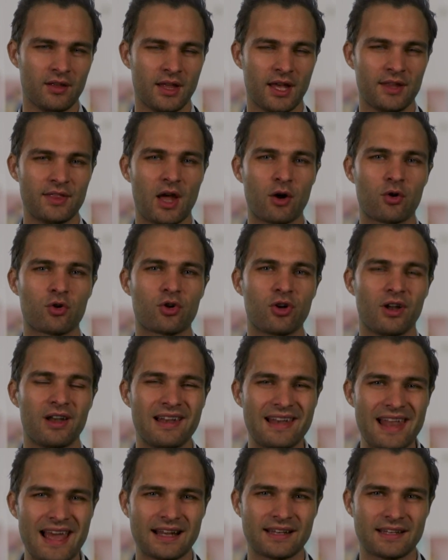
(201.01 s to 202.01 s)
and our
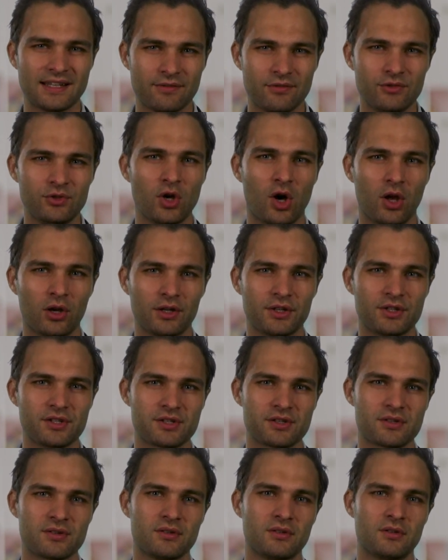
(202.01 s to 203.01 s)
collective
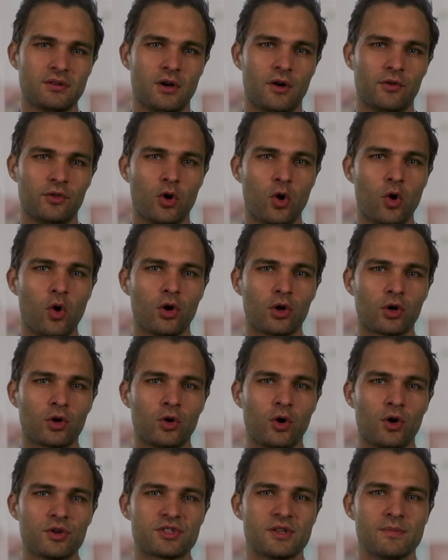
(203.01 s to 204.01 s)
knowledge of the
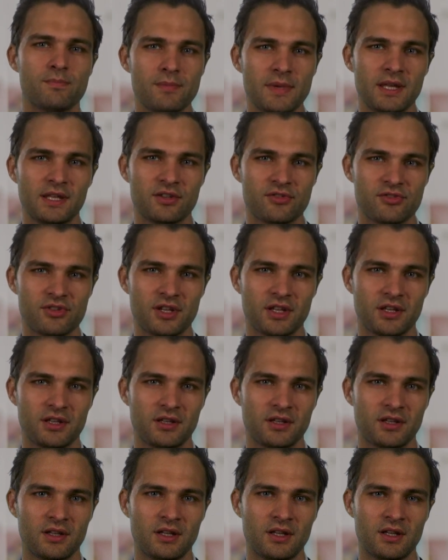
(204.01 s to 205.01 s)
Holocaust diminishing,